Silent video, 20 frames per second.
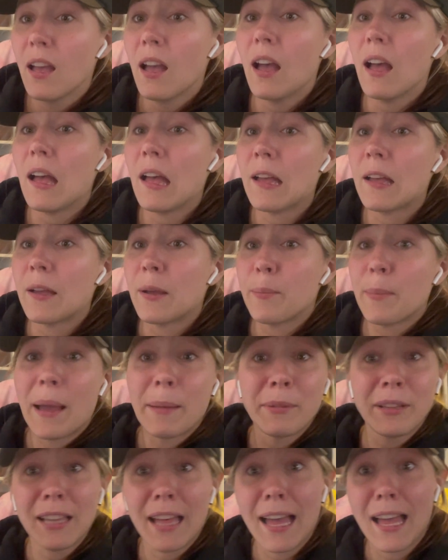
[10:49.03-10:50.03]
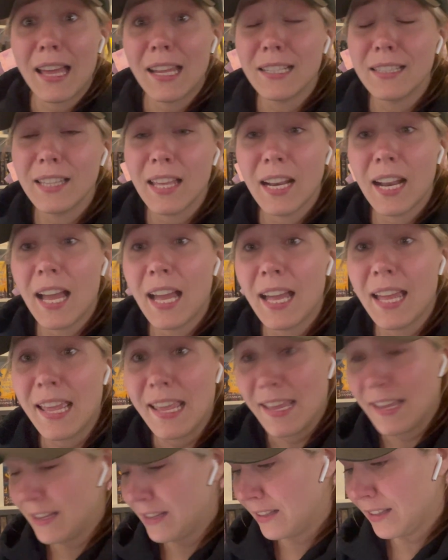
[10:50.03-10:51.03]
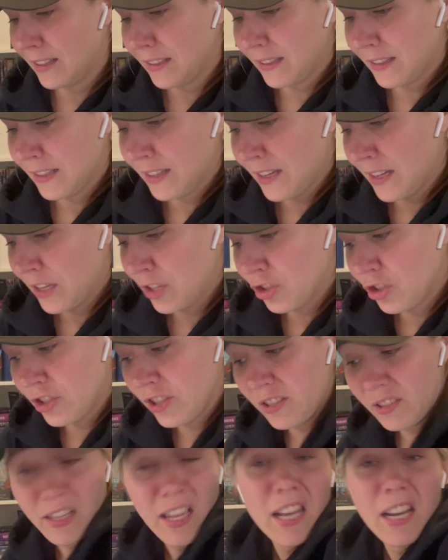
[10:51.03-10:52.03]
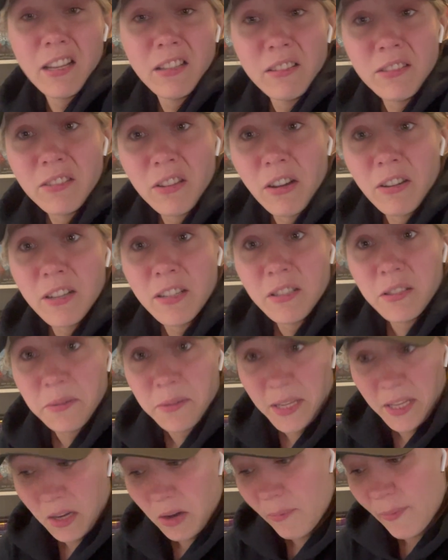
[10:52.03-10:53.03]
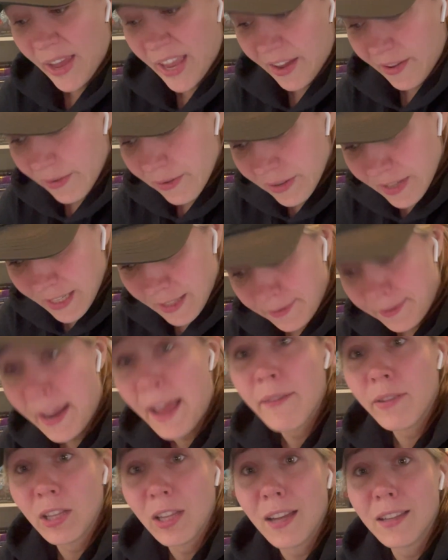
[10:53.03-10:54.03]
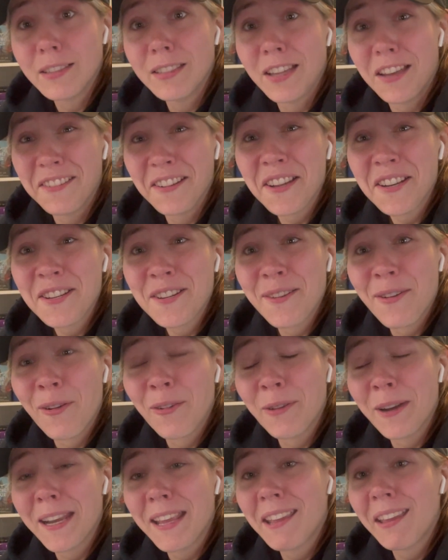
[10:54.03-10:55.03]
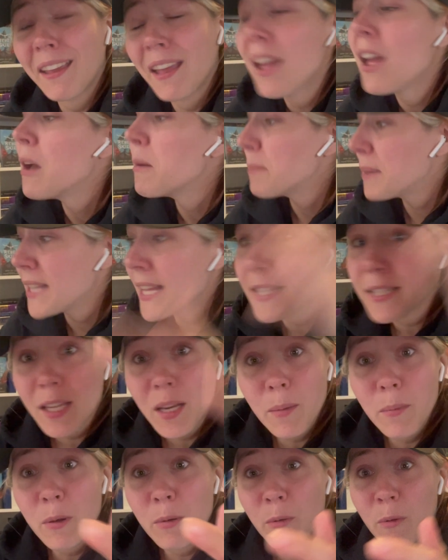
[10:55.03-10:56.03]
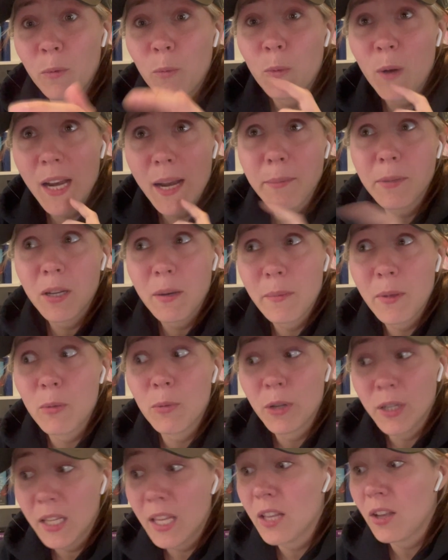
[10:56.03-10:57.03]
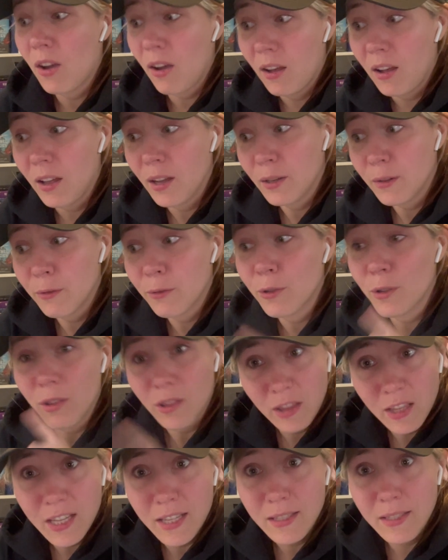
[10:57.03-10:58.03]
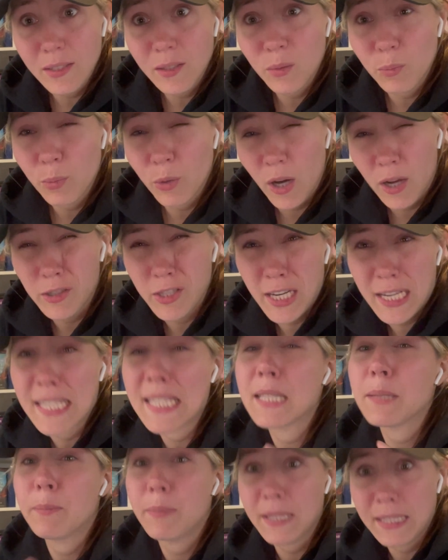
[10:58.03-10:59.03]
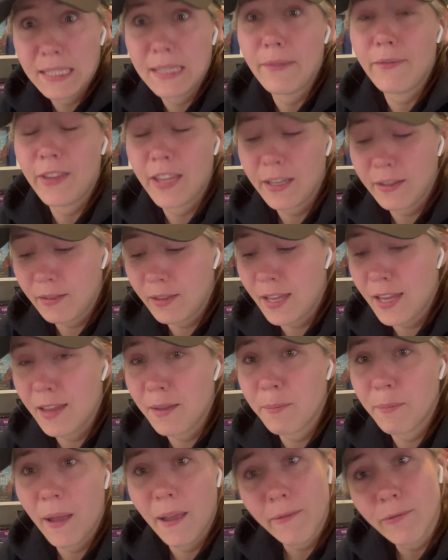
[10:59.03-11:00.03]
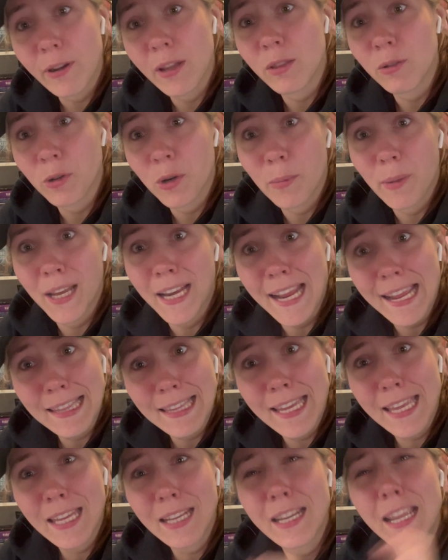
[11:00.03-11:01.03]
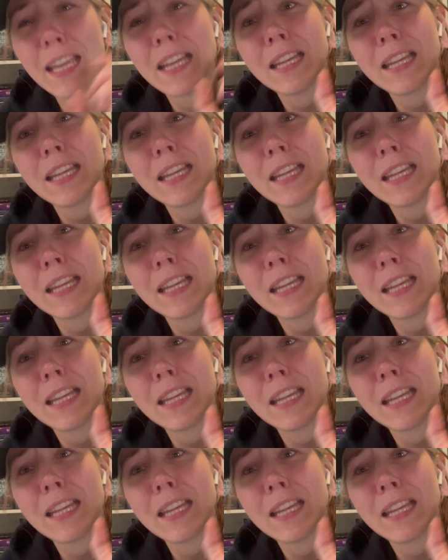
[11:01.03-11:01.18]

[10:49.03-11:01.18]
I'm glad that I just kind of started doing it on my own and have a lot done on it already. But that's what I'm going to be working on for this project specifically. My Friend the Robot Alien,